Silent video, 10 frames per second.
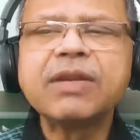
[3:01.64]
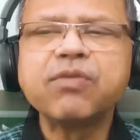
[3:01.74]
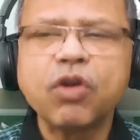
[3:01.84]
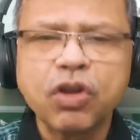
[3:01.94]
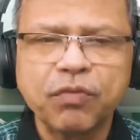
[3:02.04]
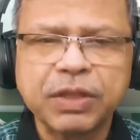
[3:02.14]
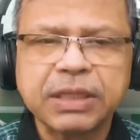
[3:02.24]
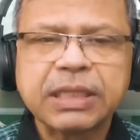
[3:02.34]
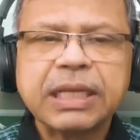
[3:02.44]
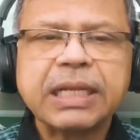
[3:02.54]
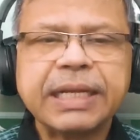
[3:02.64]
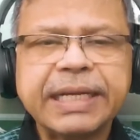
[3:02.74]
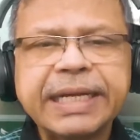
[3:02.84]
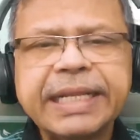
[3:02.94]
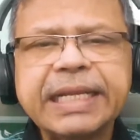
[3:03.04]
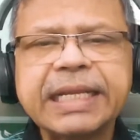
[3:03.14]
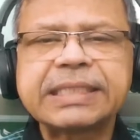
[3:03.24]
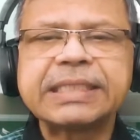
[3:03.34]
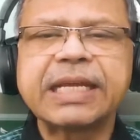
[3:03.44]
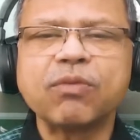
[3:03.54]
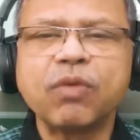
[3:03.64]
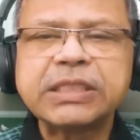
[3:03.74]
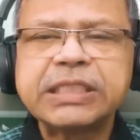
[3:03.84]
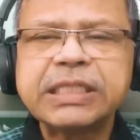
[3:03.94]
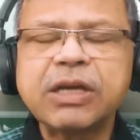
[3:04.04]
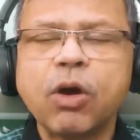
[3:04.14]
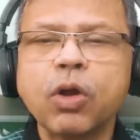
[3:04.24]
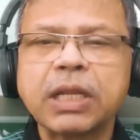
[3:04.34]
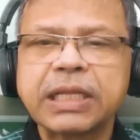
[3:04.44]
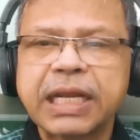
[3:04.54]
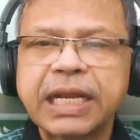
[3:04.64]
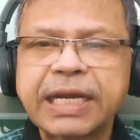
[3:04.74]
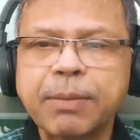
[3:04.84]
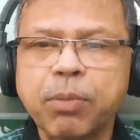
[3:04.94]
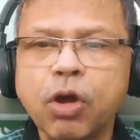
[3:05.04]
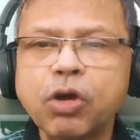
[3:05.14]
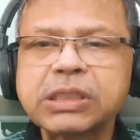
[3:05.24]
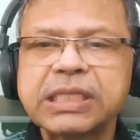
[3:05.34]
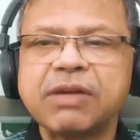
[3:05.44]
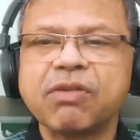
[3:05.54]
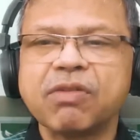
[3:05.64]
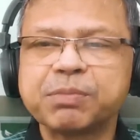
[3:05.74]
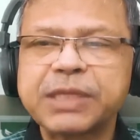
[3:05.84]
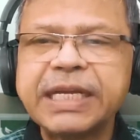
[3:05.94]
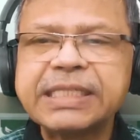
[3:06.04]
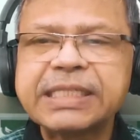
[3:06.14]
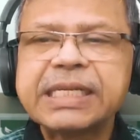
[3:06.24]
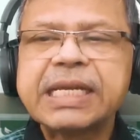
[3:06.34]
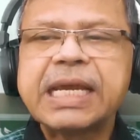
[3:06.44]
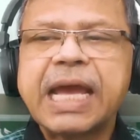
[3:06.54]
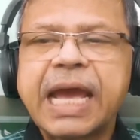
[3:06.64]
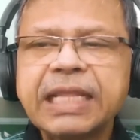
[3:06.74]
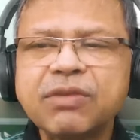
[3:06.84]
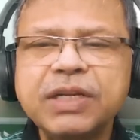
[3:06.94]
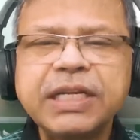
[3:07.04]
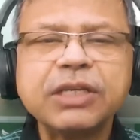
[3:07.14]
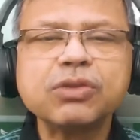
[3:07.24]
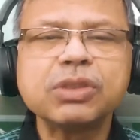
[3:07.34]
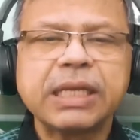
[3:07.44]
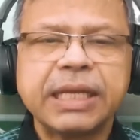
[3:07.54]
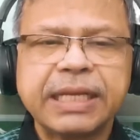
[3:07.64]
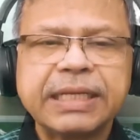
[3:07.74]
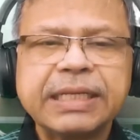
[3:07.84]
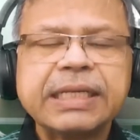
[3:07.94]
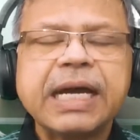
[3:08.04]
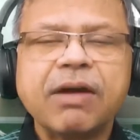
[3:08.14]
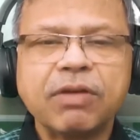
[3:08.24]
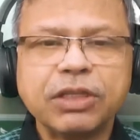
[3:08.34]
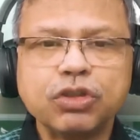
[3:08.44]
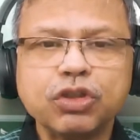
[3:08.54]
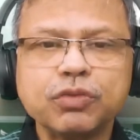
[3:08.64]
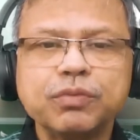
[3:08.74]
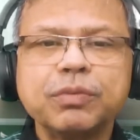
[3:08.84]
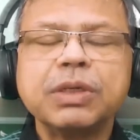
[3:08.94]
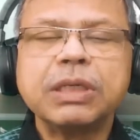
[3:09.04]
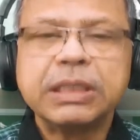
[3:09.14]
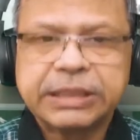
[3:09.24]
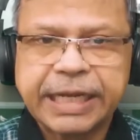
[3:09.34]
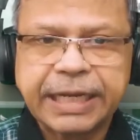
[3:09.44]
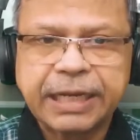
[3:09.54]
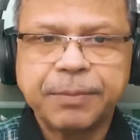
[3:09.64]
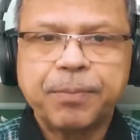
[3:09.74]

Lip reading: follow up with reading, listening and watching all other related blogs in our websites and the videos in our YouTube channel.